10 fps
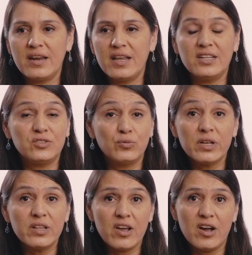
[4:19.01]
it's
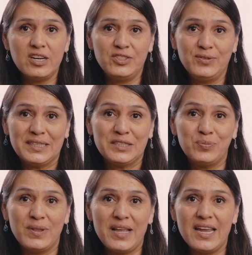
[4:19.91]
really hard to
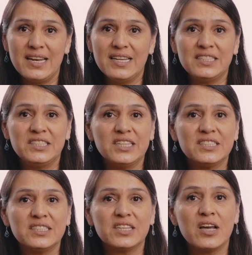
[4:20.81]
explain. It
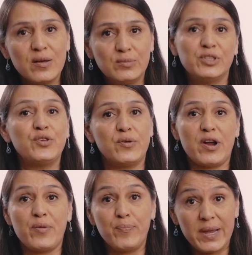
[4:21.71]
just comes through
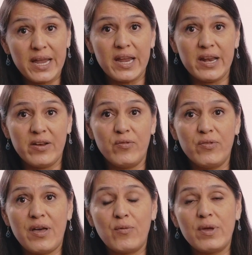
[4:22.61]
our being
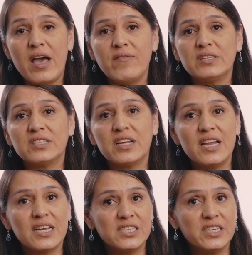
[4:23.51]
that we have this
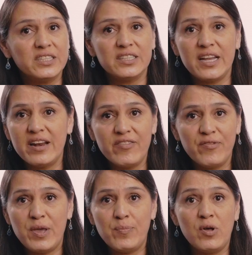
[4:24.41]
connection as
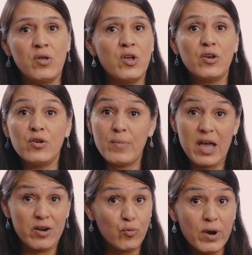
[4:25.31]
Native people no
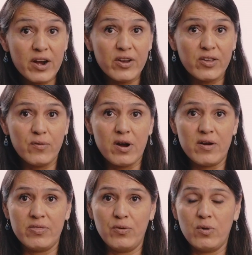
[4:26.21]
matter where you
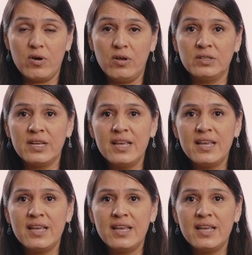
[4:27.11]
are in the world.